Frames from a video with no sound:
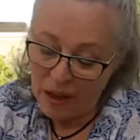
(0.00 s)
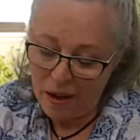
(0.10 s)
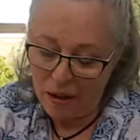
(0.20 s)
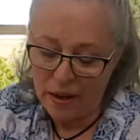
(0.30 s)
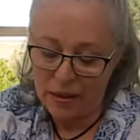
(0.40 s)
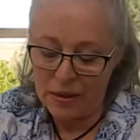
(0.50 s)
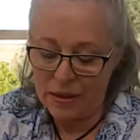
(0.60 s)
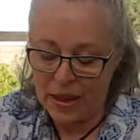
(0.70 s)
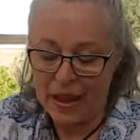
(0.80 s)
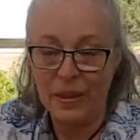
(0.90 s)
and I
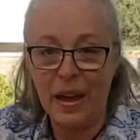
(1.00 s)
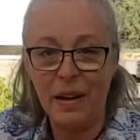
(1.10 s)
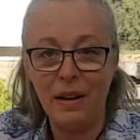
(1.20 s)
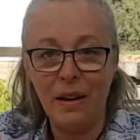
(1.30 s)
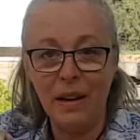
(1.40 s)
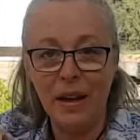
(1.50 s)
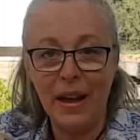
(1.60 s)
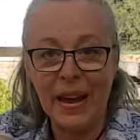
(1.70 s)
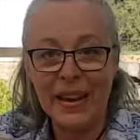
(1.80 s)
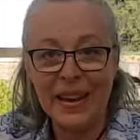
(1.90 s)
understand that.
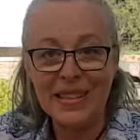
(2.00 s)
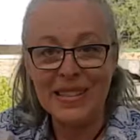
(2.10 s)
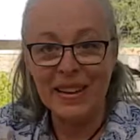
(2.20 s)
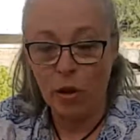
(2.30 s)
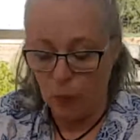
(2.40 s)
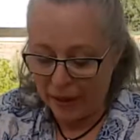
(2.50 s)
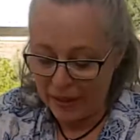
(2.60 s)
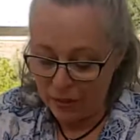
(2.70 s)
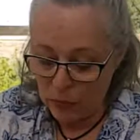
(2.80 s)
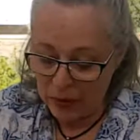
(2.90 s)
It gets a little
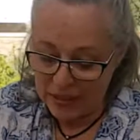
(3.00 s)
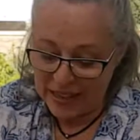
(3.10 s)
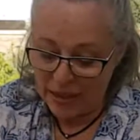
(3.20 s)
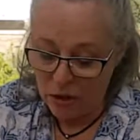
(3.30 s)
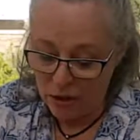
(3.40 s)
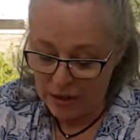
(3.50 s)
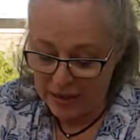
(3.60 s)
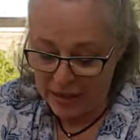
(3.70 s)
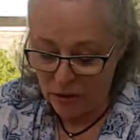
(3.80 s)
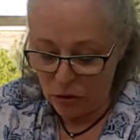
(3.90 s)
bit, the real tea
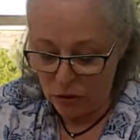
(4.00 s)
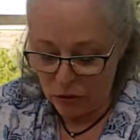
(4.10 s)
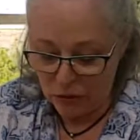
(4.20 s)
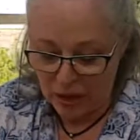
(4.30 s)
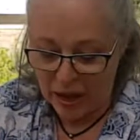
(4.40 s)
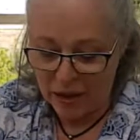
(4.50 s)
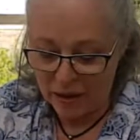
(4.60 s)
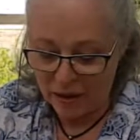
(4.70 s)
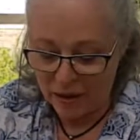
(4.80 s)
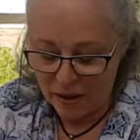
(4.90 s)
nerds tend to do that.